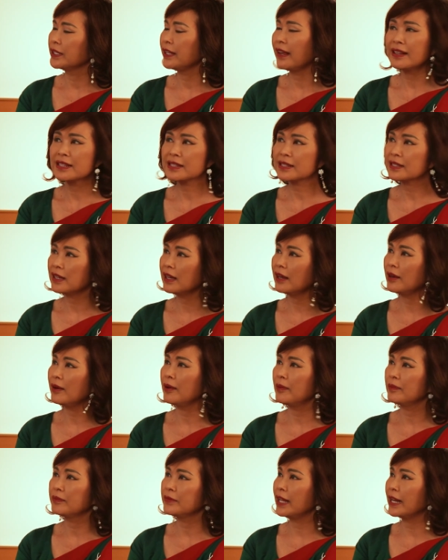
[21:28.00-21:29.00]
Yes,
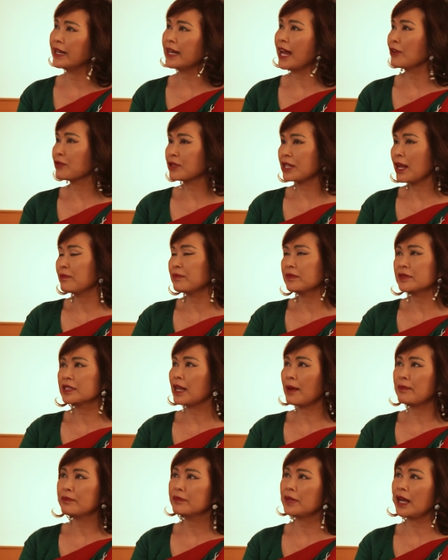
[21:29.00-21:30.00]
then now
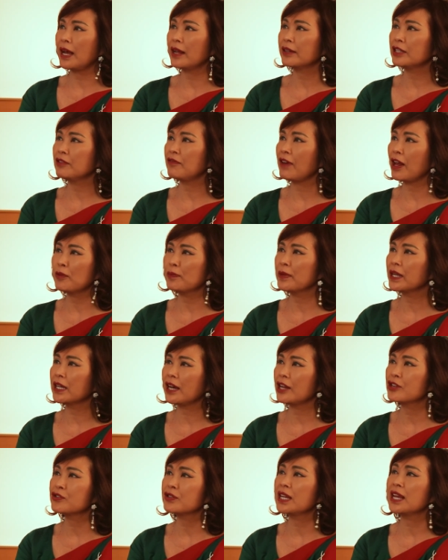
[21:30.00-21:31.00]
some
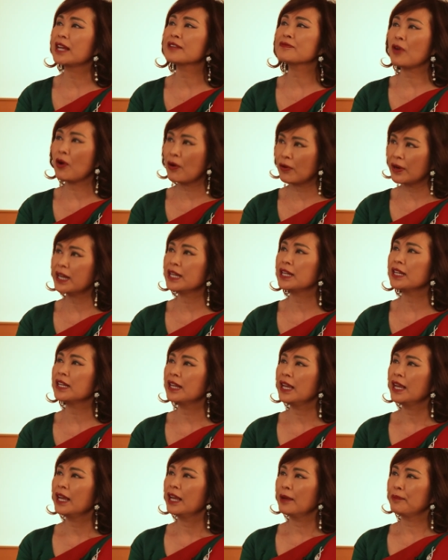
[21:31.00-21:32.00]
developing countries have
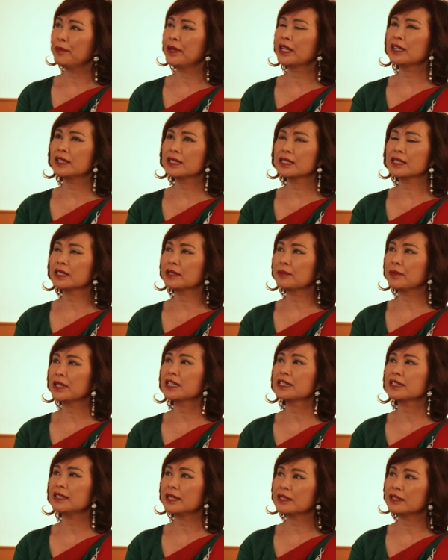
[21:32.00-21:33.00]
already,
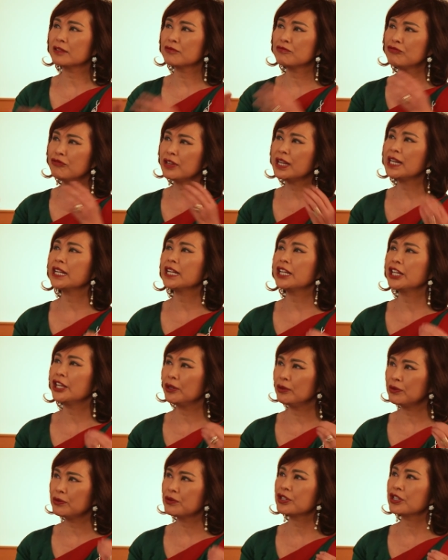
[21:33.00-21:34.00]
because there's a really
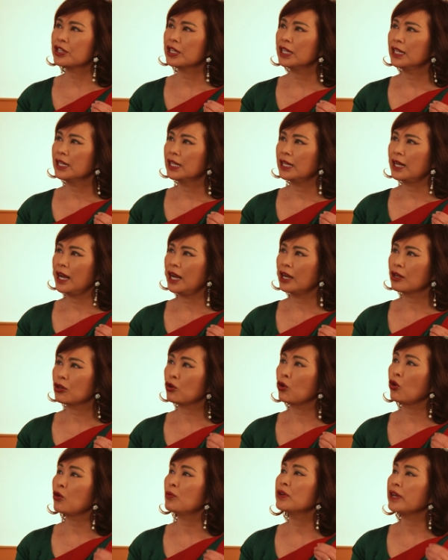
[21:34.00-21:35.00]
huge
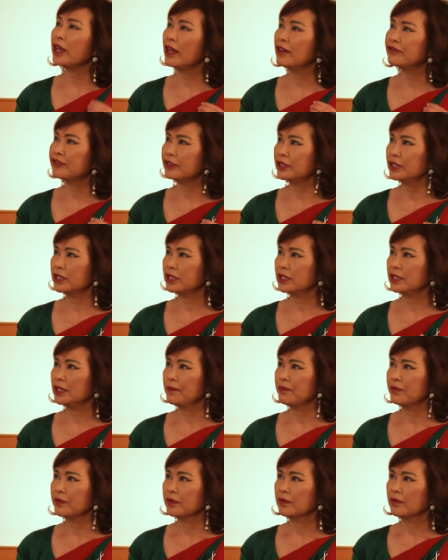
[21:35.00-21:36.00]
global
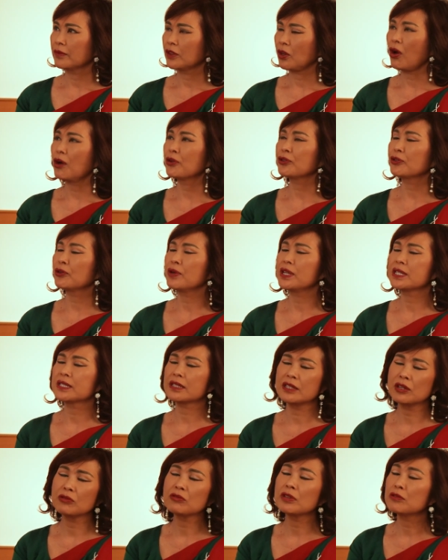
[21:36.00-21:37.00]
effort, although
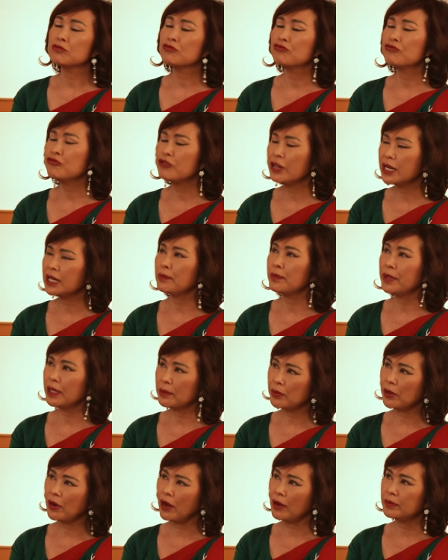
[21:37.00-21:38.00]
it's still a really
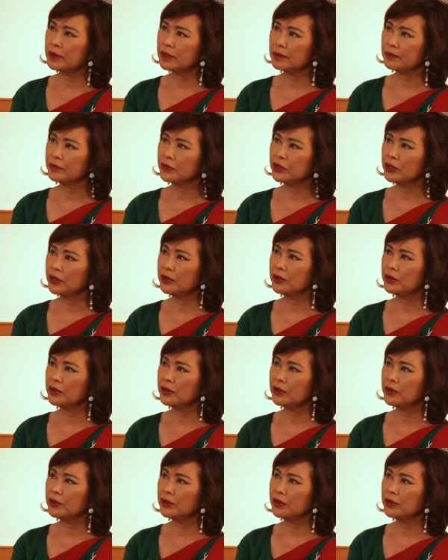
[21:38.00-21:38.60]
big problem.